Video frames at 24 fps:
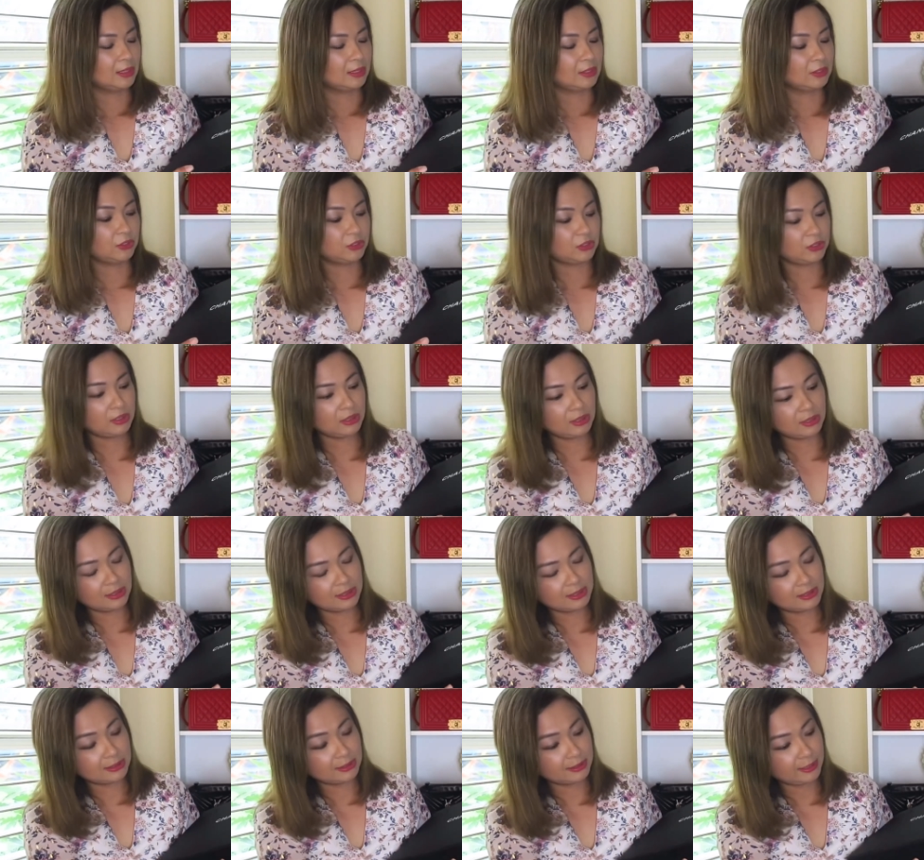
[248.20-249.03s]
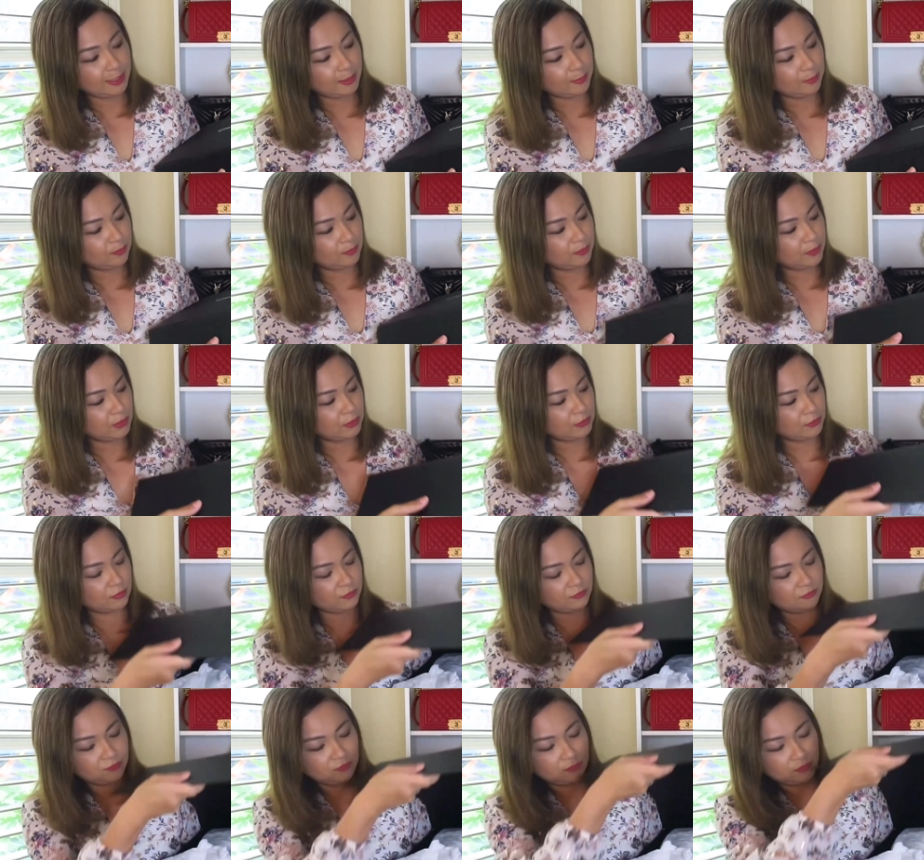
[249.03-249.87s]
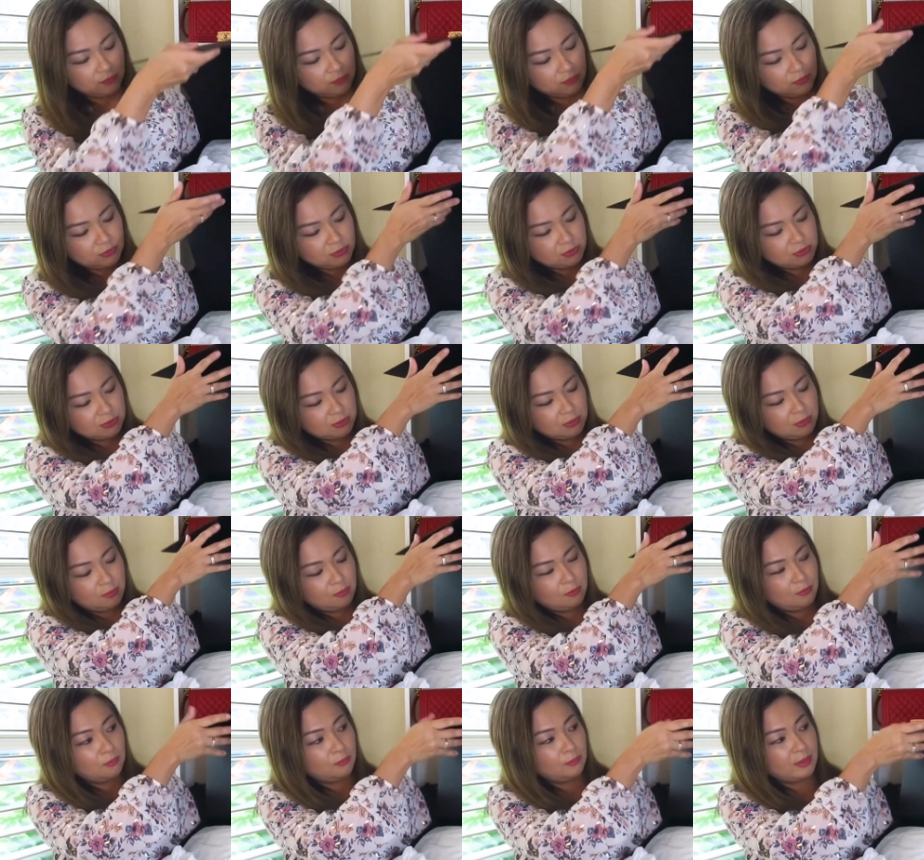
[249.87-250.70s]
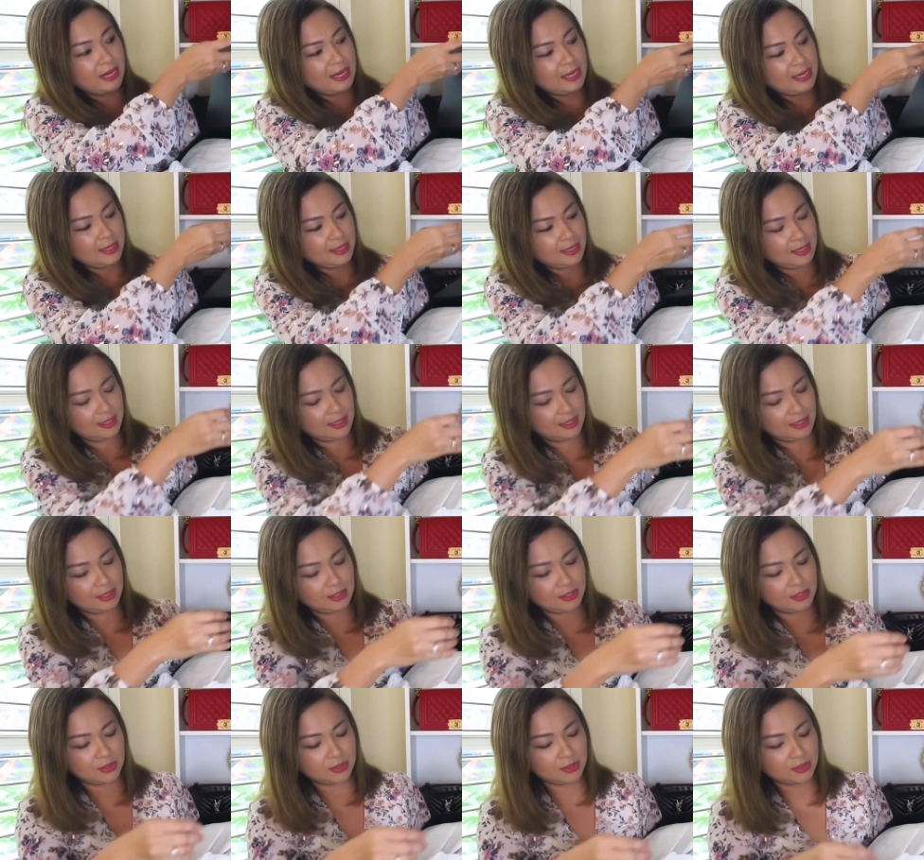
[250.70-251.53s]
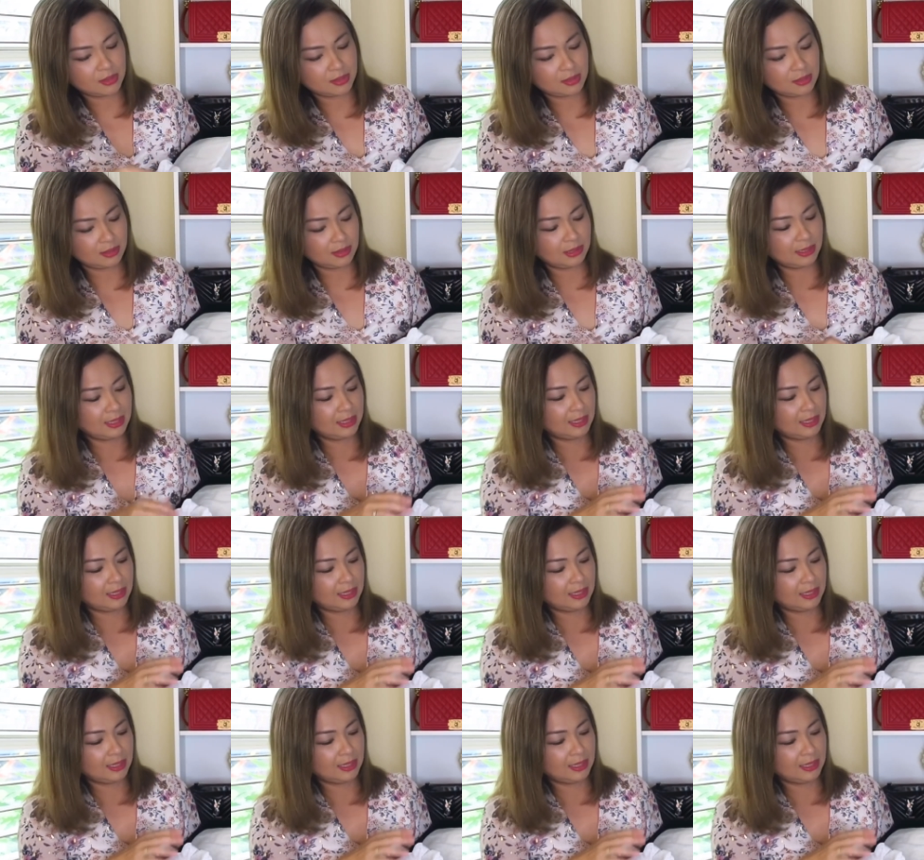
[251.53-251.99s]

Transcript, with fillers: she is a beautiful, so right here,